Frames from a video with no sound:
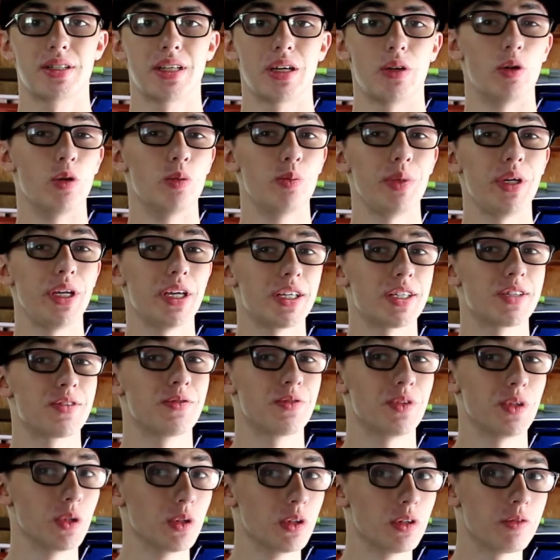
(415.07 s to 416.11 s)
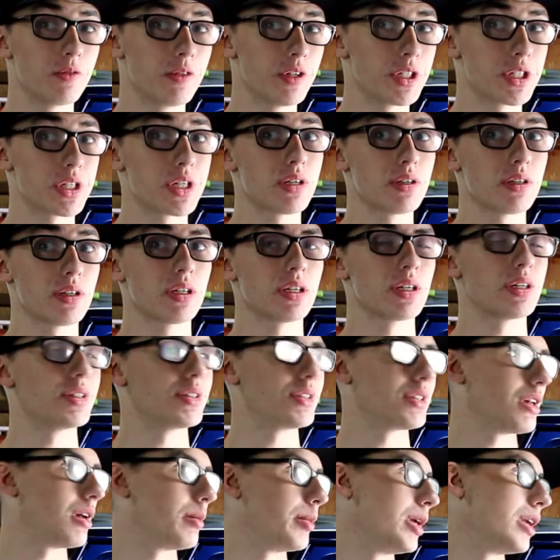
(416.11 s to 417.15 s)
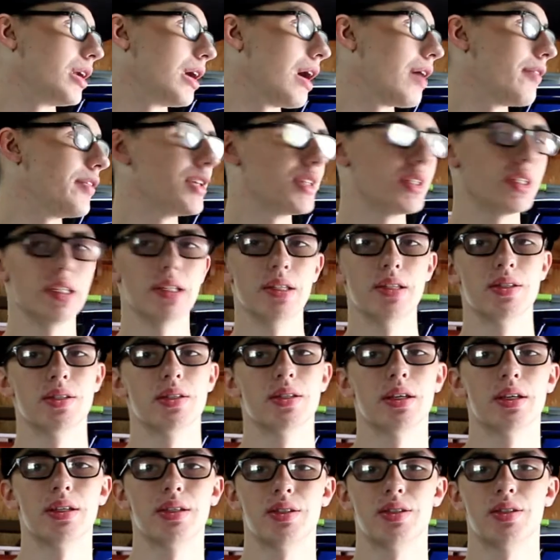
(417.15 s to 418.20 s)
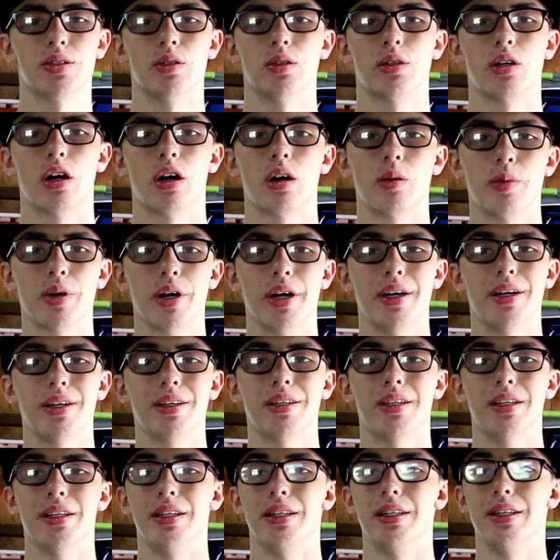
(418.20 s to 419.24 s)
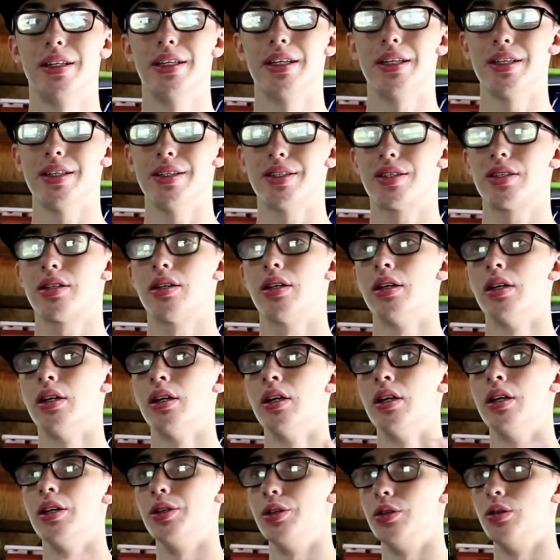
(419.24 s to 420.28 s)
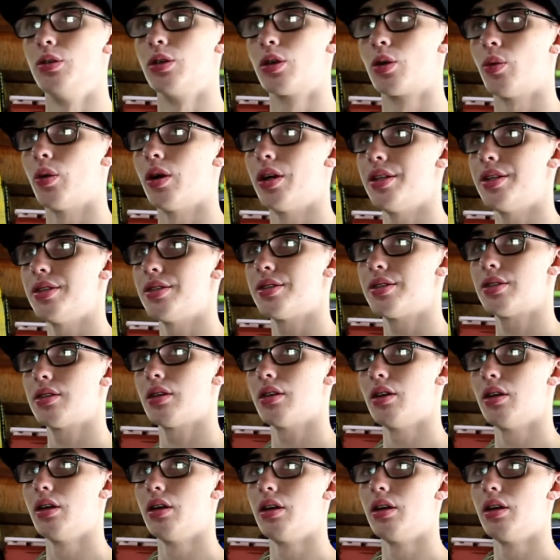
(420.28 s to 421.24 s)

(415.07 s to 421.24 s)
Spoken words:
They won't be as fuel efficient because, I mean, obviously this thing's still carbureted and these newer ones